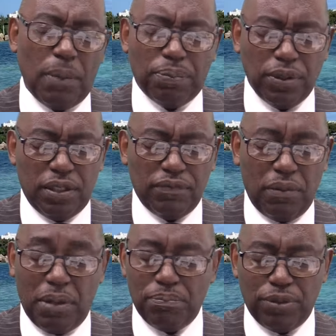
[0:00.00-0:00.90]
I pray for
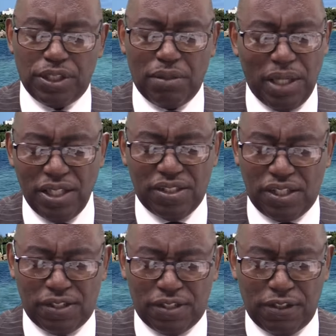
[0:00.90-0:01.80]
my brother, my
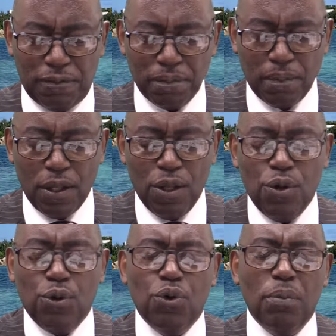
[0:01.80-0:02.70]
sister,
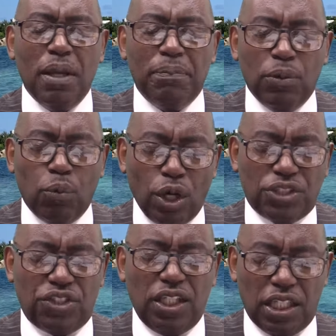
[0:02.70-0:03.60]
who may be
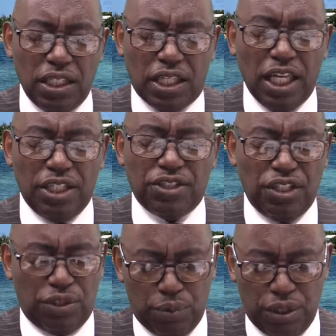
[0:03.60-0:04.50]
watching and engaging
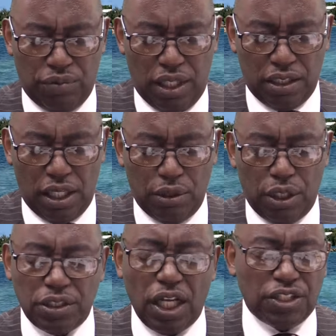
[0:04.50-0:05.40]
this word right now.
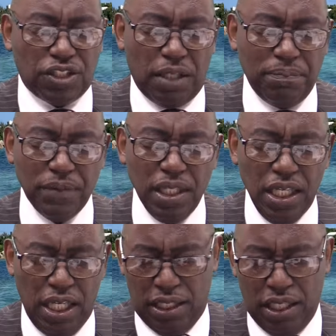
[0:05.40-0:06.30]
Lord, touch them
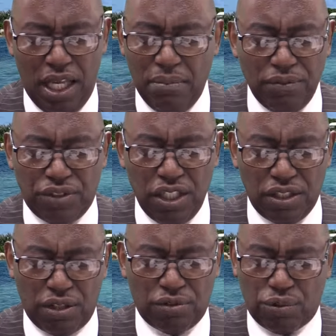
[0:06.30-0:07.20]
in the name of
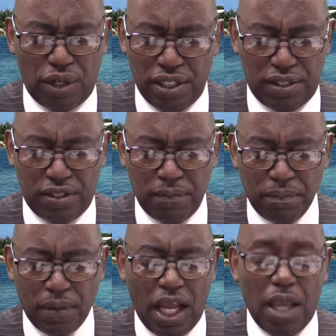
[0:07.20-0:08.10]
Jesus Christ.
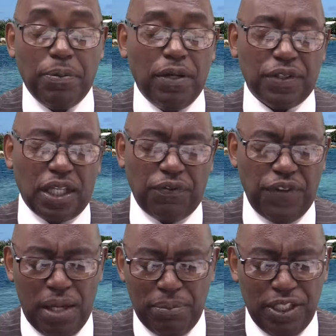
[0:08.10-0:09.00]
I pray for that
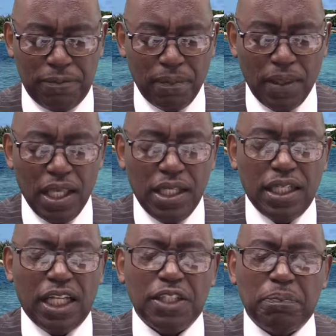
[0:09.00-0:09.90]
family
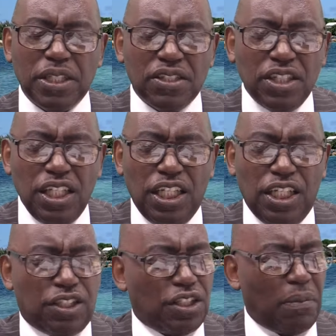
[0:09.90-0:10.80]
that is
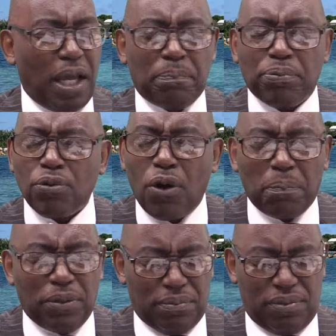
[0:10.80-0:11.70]
besieged by
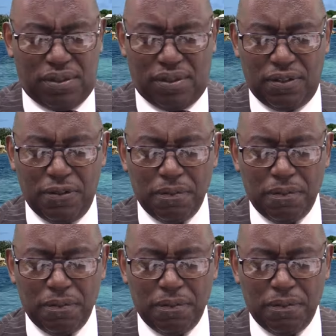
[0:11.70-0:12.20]
problems.